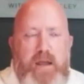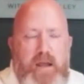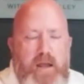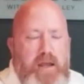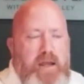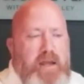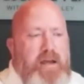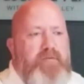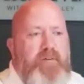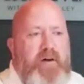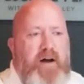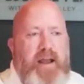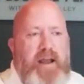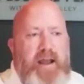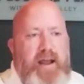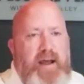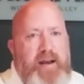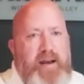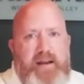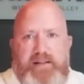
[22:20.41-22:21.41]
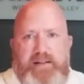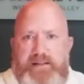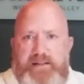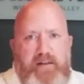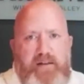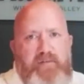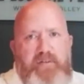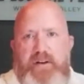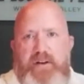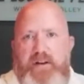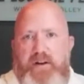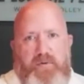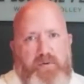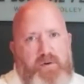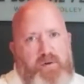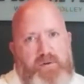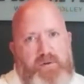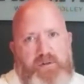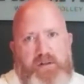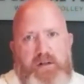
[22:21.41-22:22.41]
If I had a
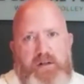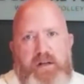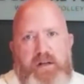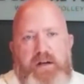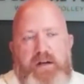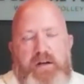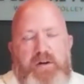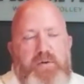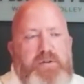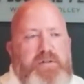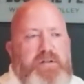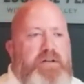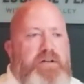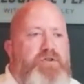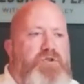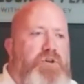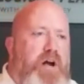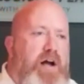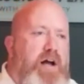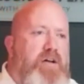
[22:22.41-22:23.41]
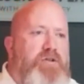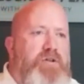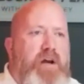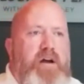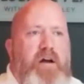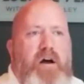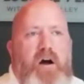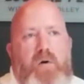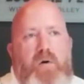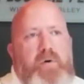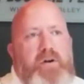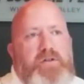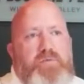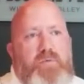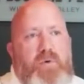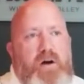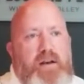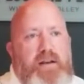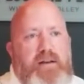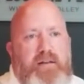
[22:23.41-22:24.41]
70-year-old who said, Josh, I always
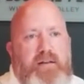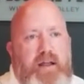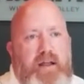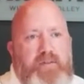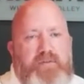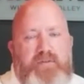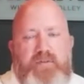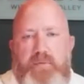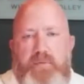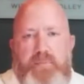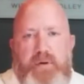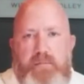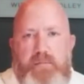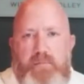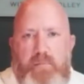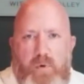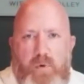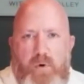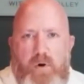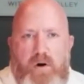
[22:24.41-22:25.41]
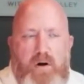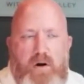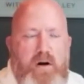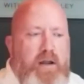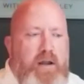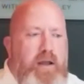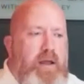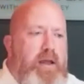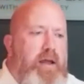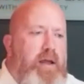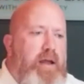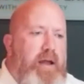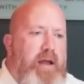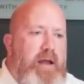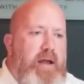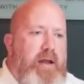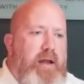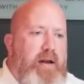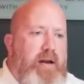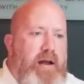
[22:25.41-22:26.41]
wanted life to be more,
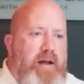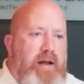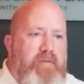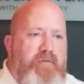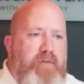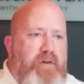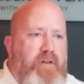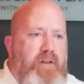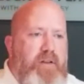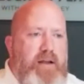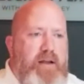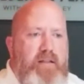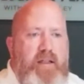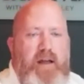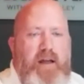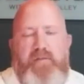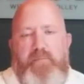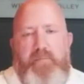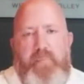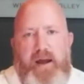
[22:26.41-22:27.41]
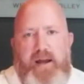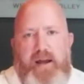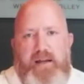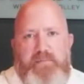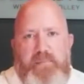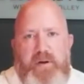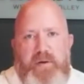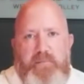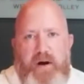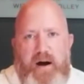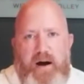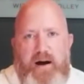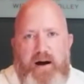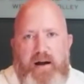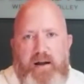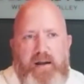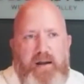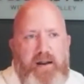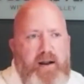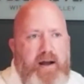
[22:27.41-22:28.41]
and I feel like life passed me by
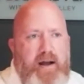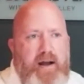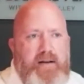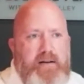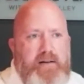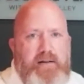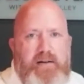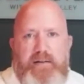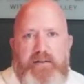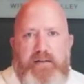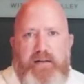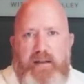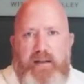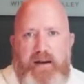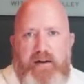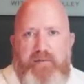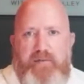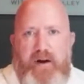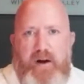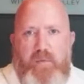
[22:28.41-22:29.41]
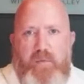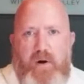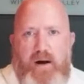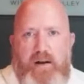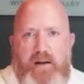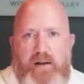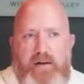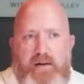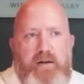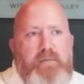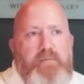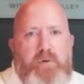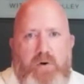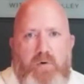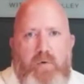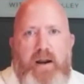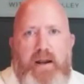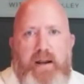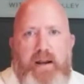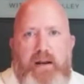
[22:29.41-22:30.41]
and I didn't get the life I wanted,
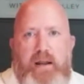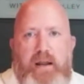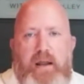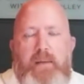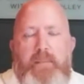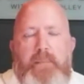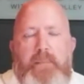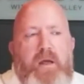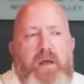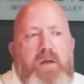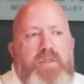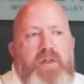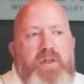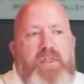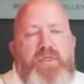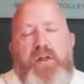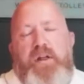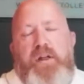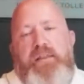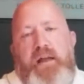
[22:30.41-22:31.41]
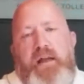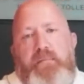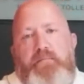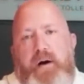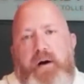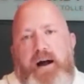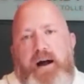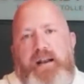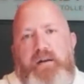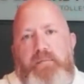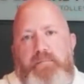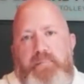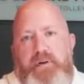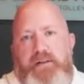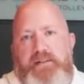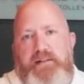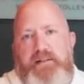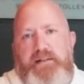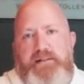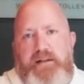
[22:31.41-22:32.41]
great. The thing that buying a
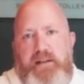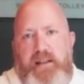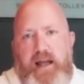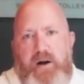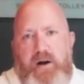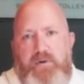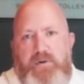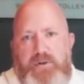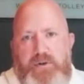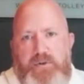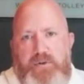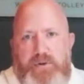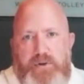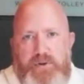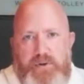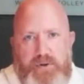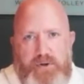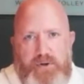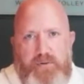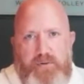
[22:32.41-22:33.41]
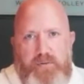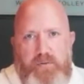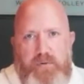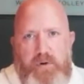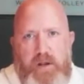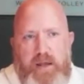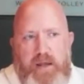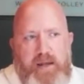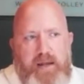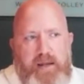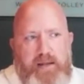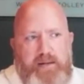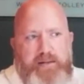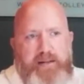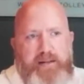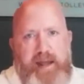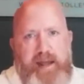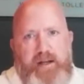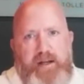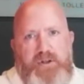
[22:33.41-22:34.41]
business allows you to do is
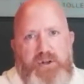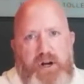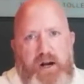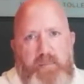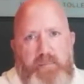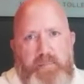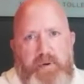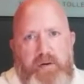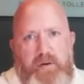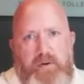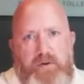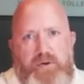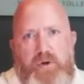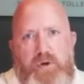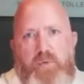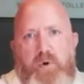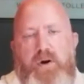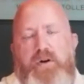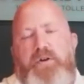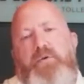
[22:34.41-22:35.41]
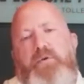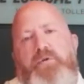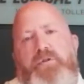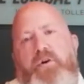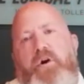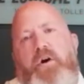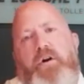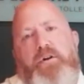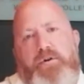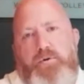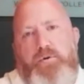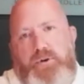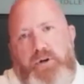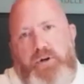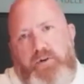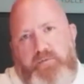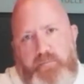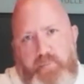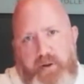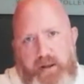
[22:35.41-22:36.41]
catch up to where you thought you should
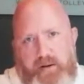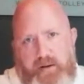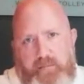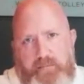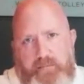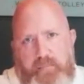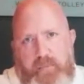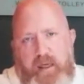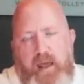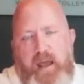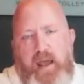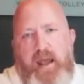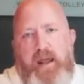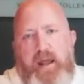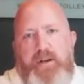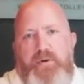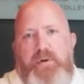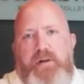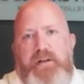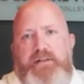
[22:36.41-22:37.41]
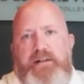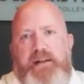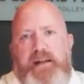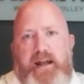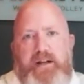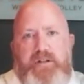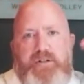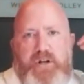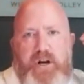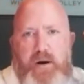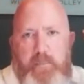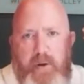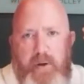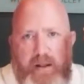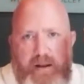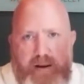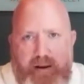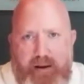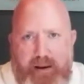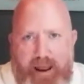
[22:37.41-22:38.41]
have been. And you get to catch up
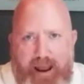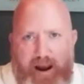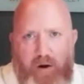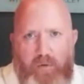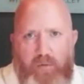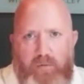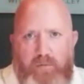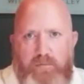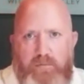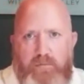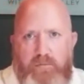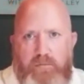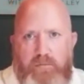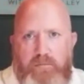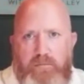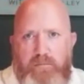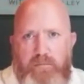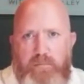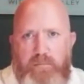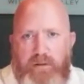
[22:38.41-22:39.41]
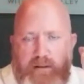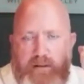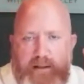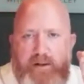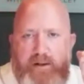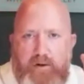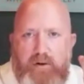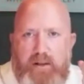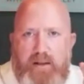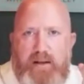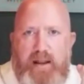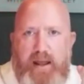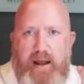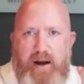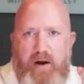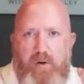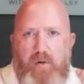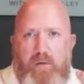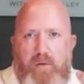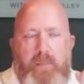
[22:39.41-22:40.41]
now, literally
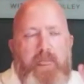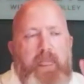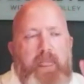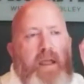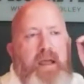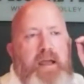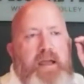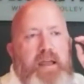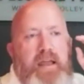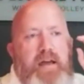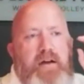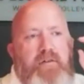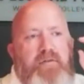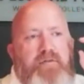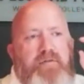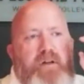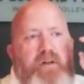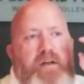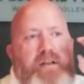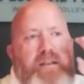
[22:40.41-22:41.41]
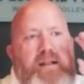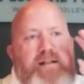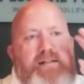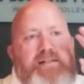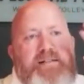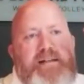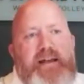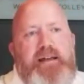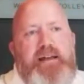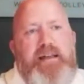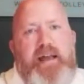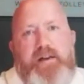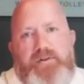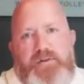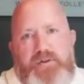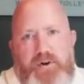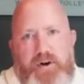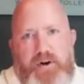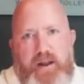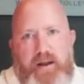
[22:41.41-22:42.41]
now. If, let's say
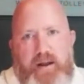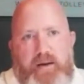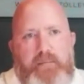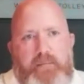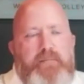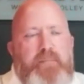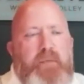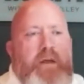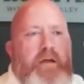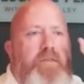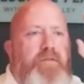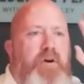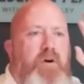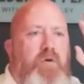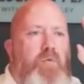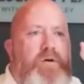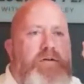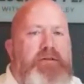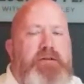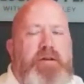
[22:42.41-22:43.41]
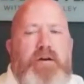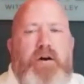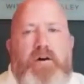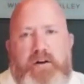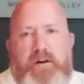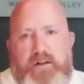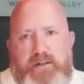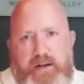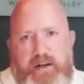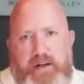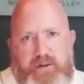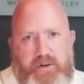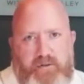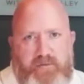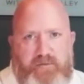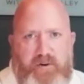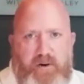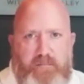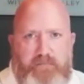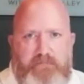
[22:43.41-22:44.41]
yesterday, there was an architecture
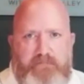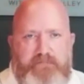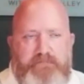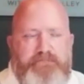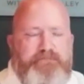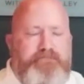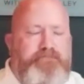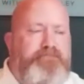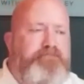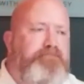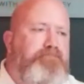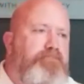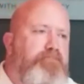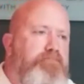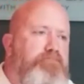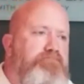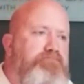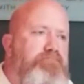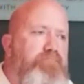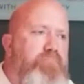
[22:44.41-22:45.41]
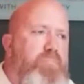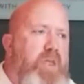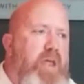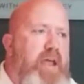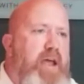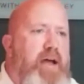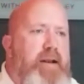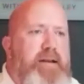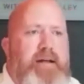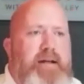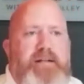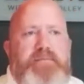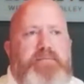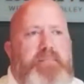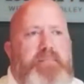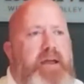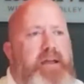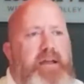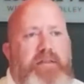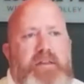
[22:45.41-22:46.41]
firm and it's
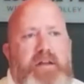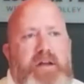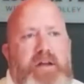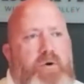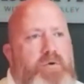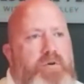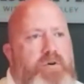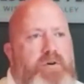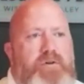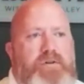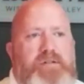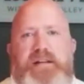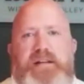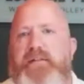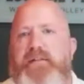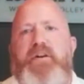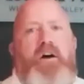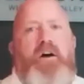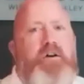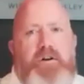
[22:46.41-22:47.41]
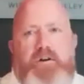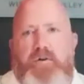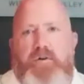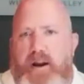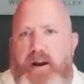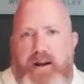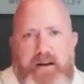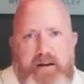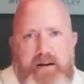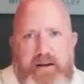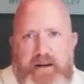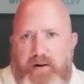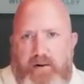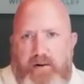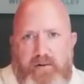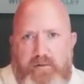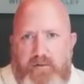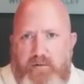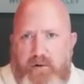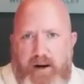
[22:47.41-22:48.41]
making the owner 700 grand a year,
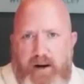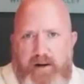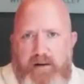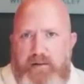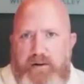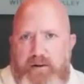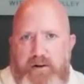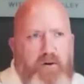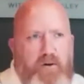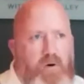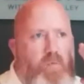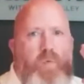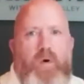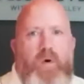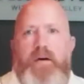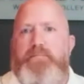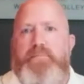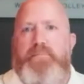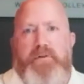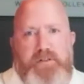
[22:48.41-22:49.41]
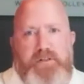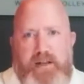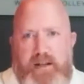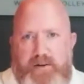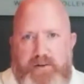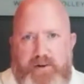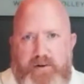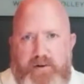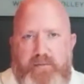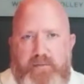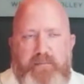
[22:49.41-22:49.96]
right? You're a 1%er.